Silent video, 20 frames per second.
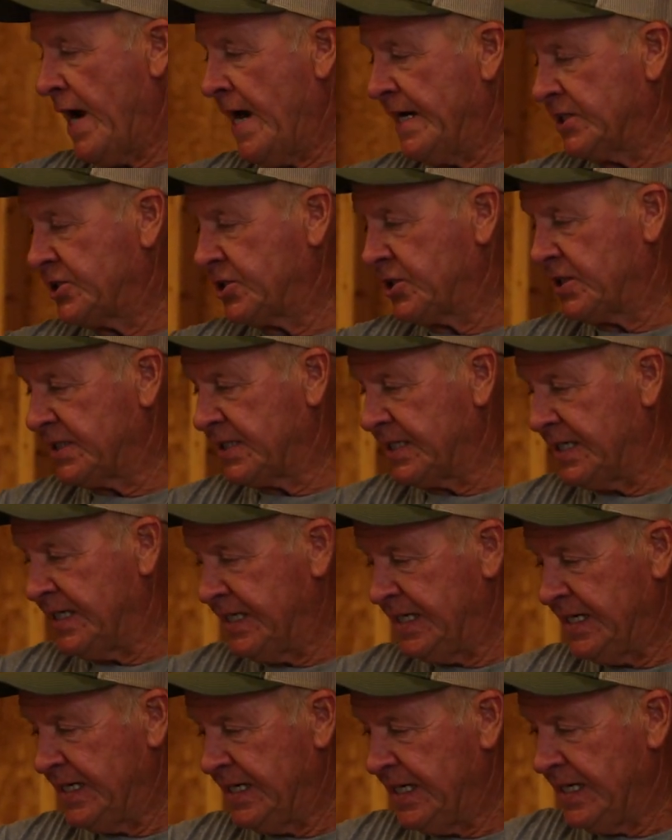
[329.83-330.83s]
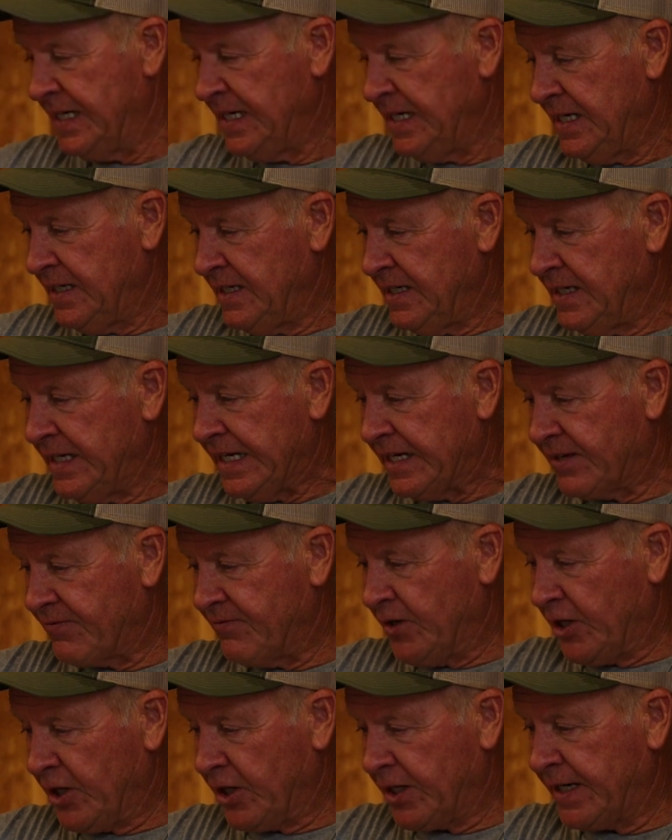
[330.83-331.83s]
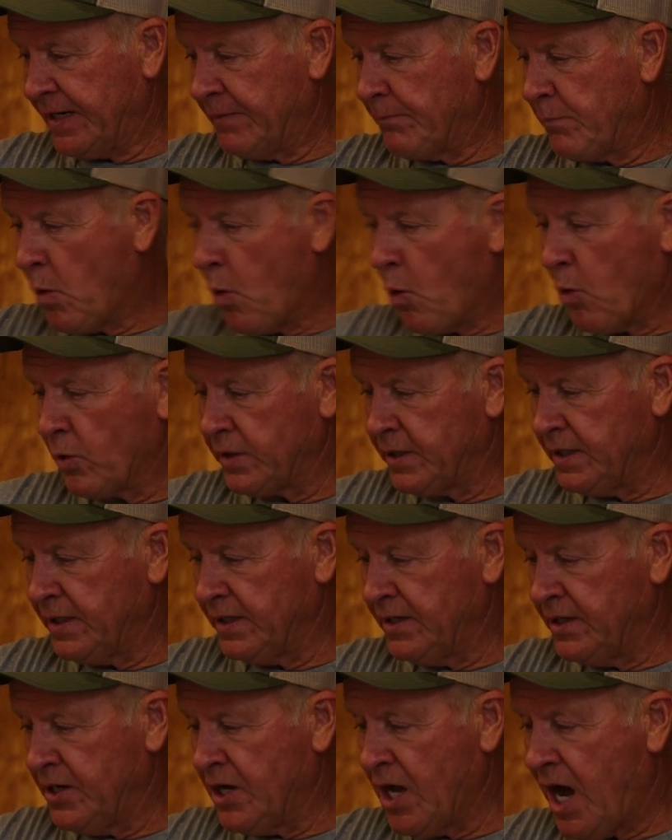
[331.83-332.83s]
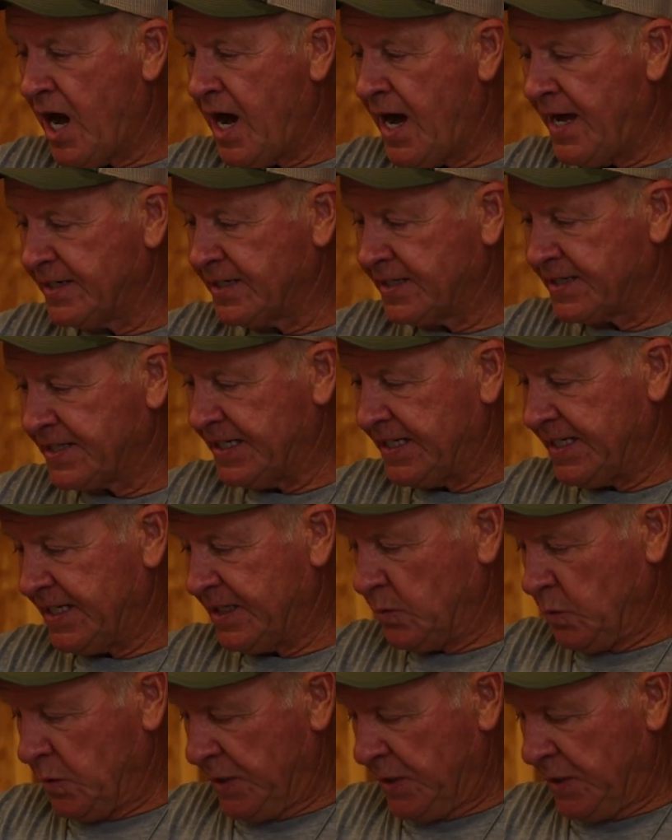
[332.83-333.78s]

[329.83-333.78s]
radishes. It's very important not to think,